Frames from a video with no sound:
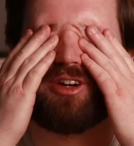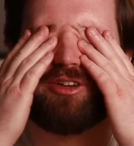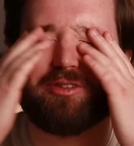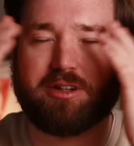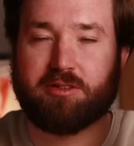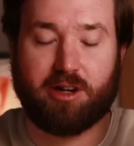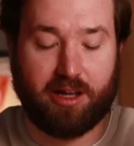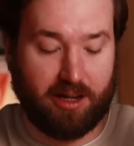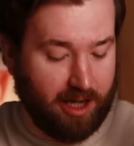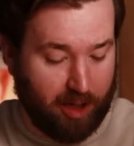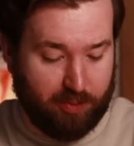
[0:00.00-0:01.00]
Raven.
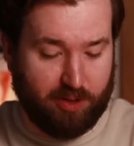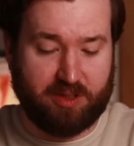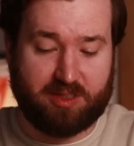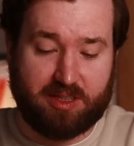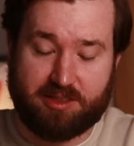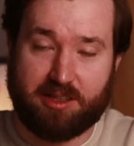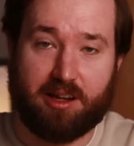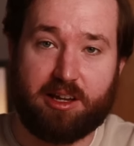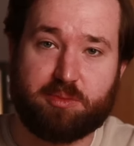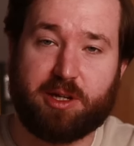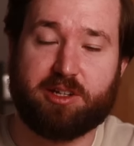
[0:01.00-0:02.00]
Right, I promise this is the
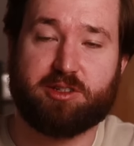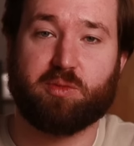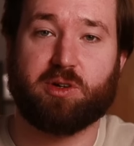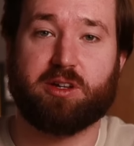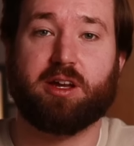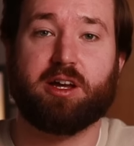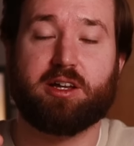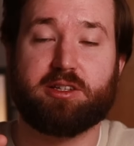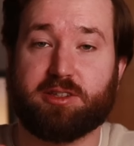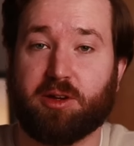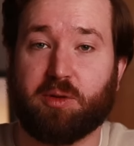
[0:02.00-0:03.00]
last pension one.
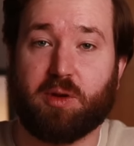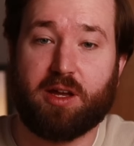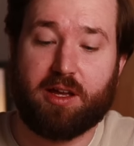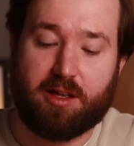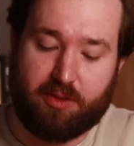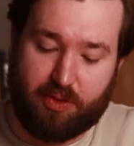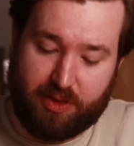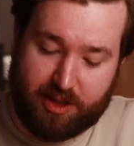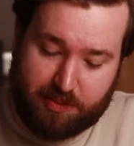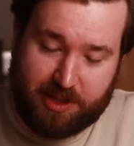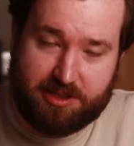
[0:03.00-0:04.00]
So
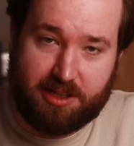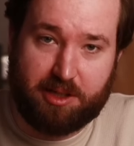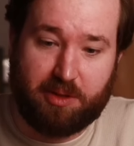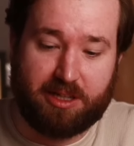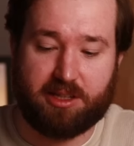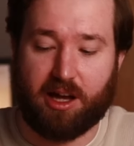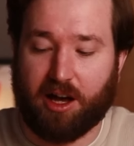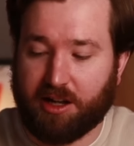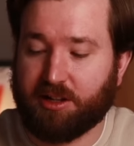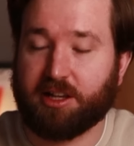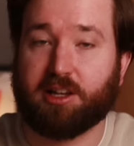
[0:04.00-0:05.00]
this basically means,
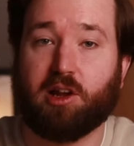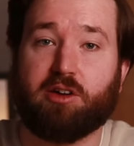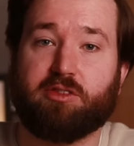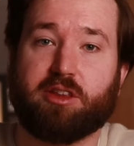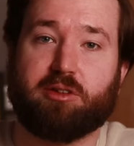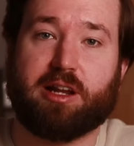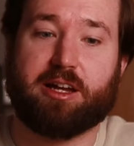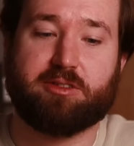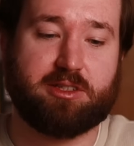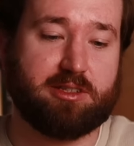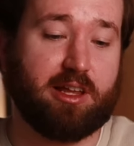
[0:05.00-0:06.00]
unlike a lot of other
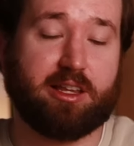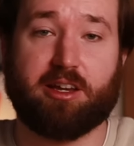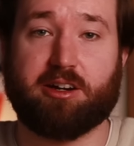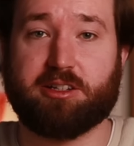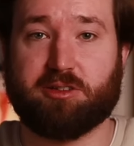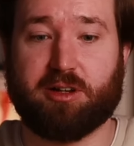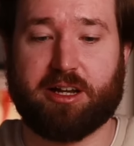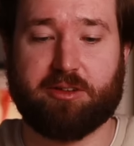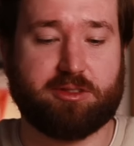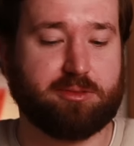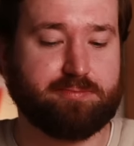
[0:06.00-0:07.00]
allowances, like the ISA
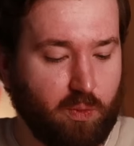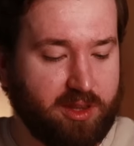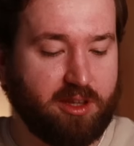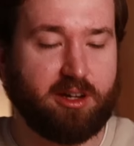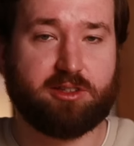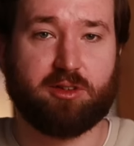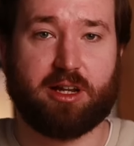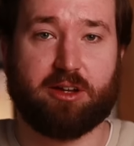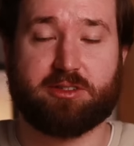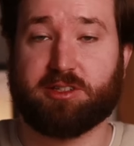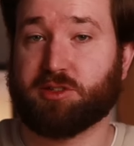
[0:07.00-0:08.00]
allowance, with the ISA
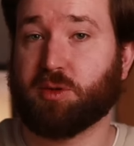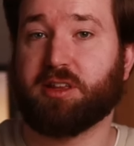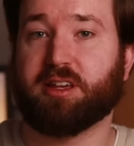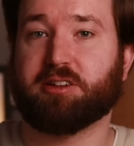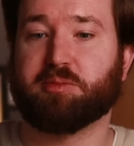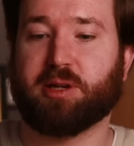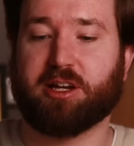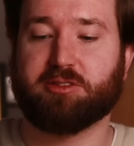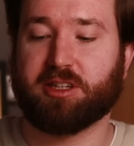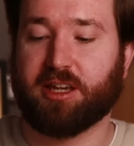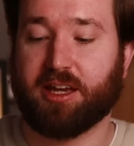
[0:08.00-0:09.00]
allowance, it's
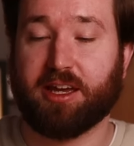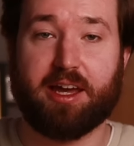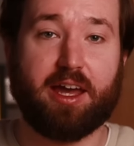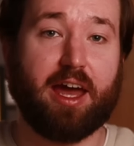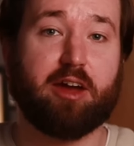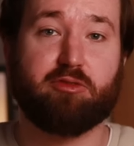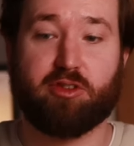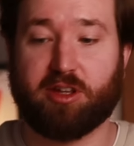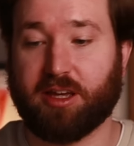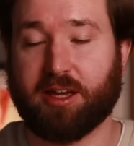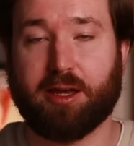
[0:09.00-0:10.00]
£20,000 a year,
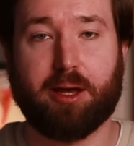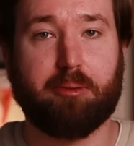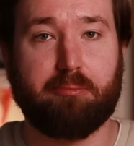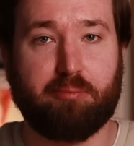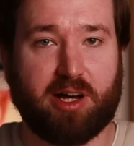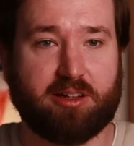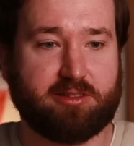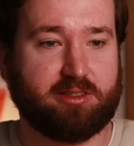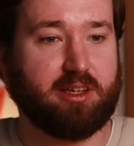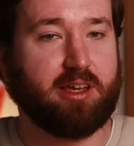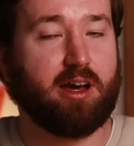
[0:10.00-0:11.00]
every year,
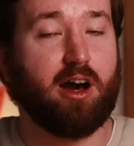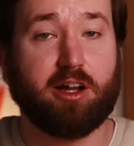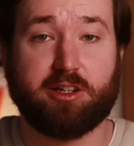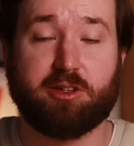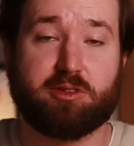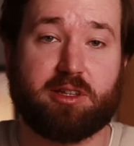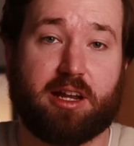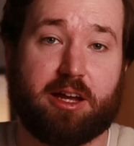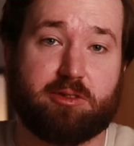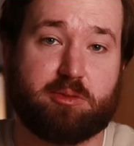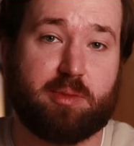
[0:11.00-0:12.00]
but unused
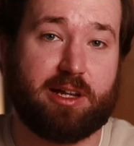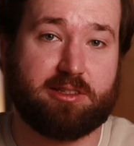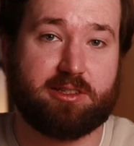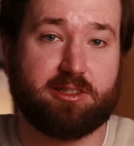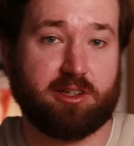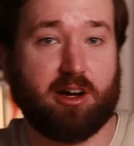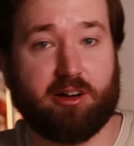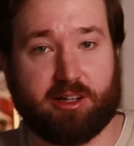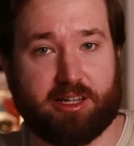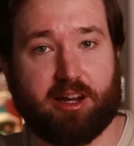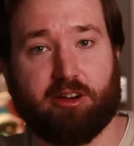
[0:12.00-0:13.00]
allowance balances
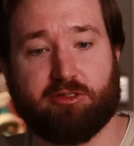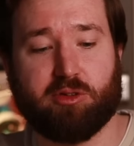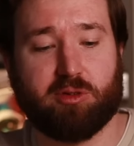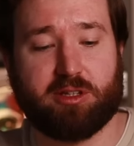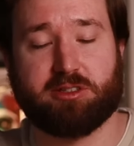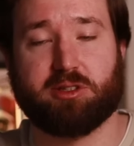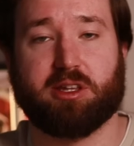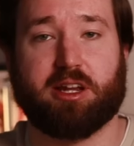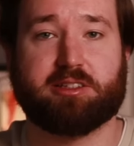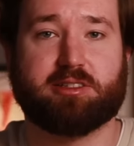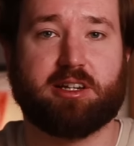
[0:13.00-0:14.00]
can't get carried forward into the
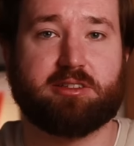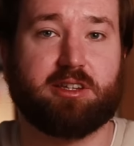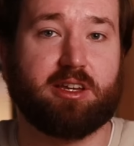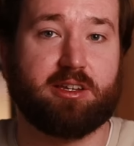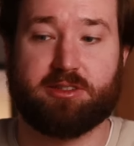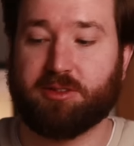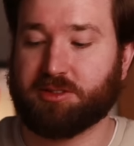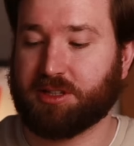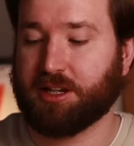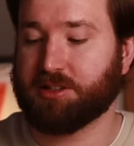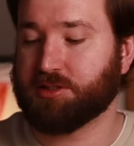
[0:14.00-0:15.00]
next tax year. So
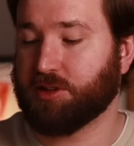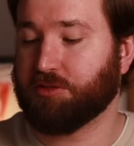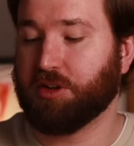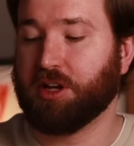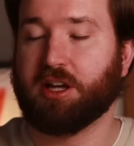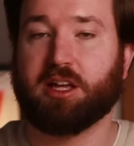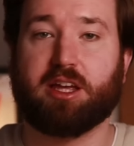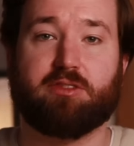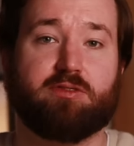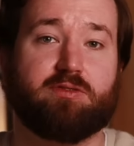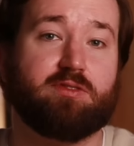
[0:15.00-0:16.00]
it's a case of,
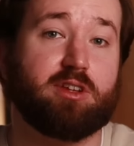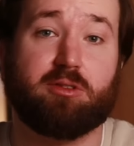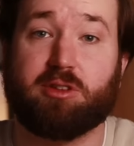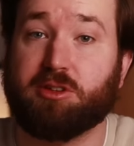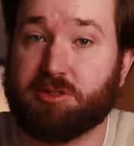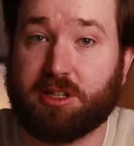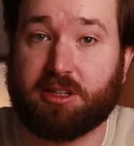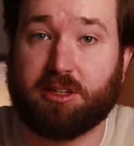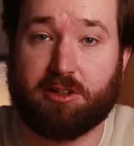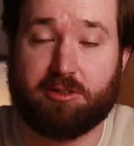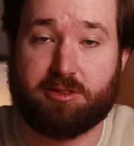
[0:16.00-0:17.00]
if you don't use it,
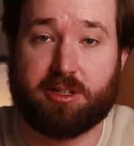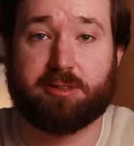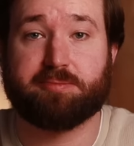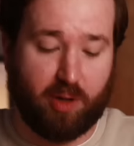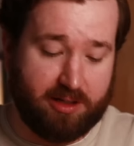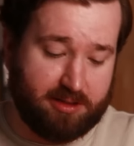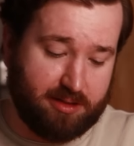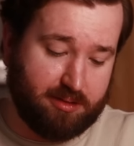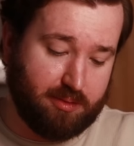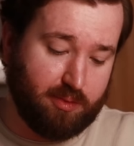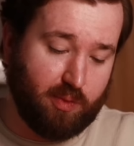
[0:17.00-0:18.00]
you lose it. But
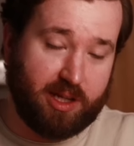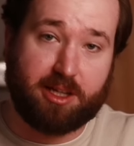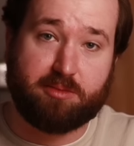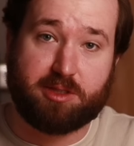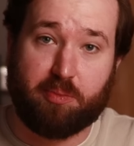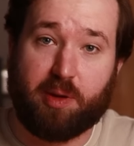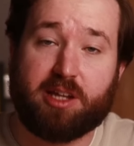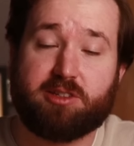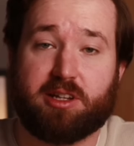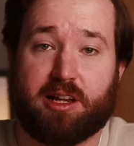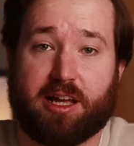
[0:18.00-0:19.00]
when it comes to
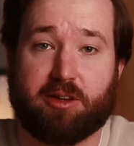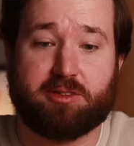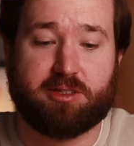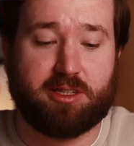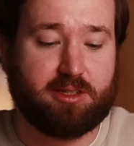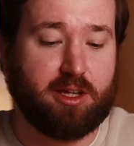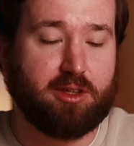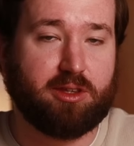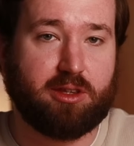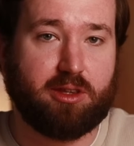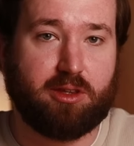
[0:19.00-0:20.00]
pension allowances,
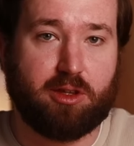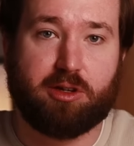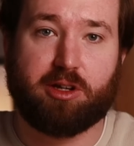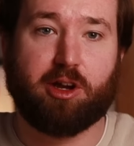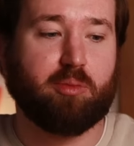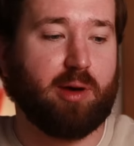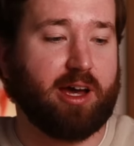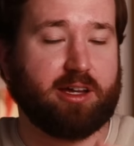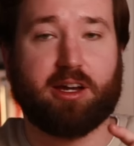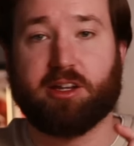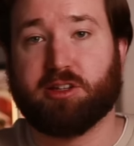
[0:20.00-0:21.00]
you can go
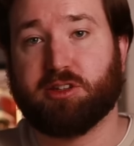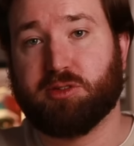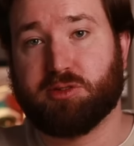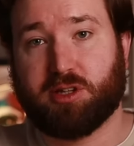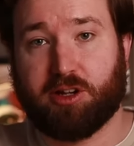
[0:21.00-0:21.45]
back and use